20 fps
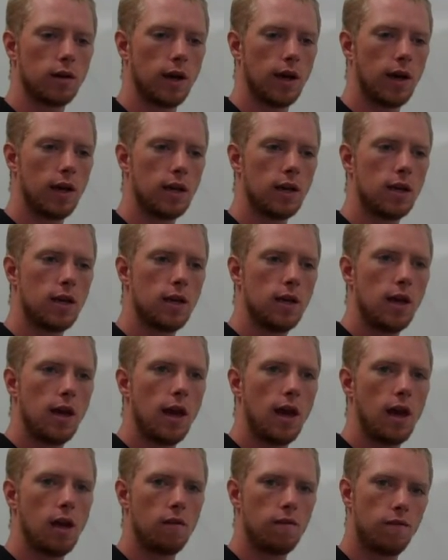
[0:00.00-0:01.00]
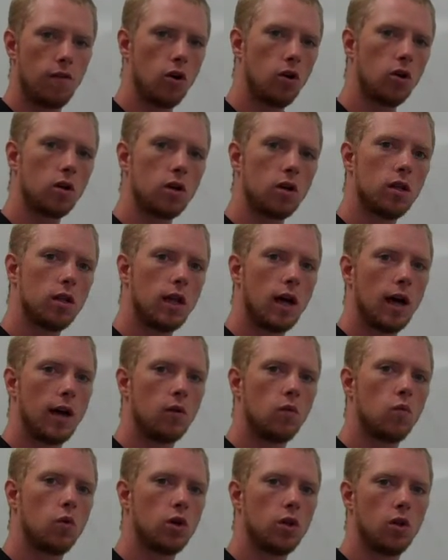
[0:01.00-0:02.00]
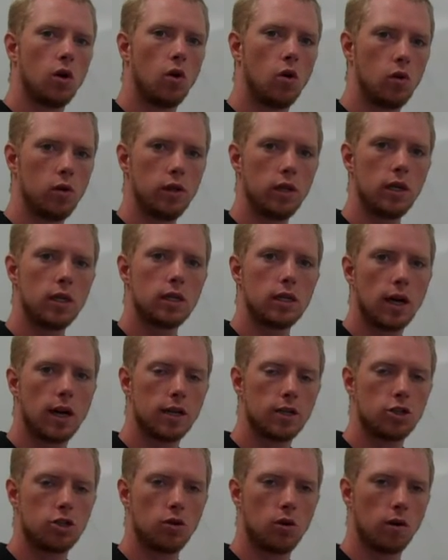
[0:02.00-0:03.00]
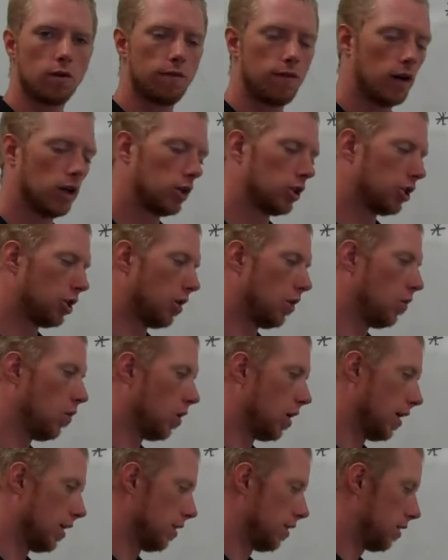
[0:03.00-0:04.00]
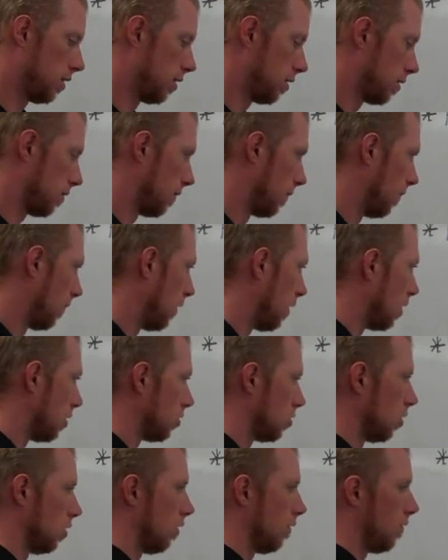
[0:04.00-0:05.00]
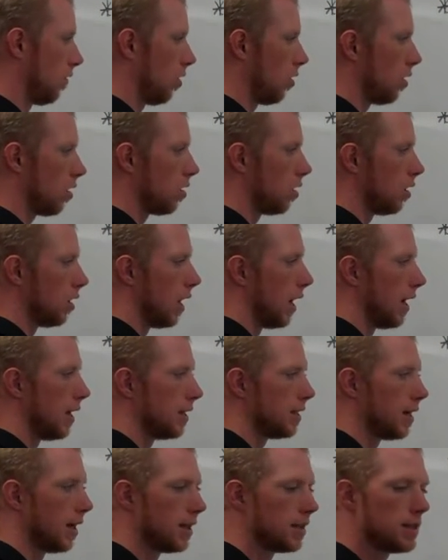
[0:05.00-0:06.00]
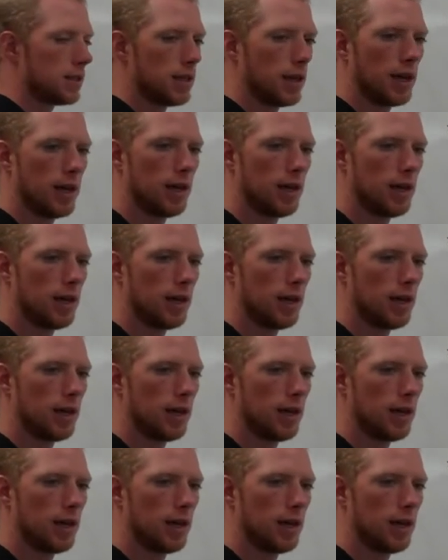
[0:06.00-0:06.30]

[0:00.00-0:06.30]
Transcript: okay, a vertical line will only touch your function once. So the vertical line test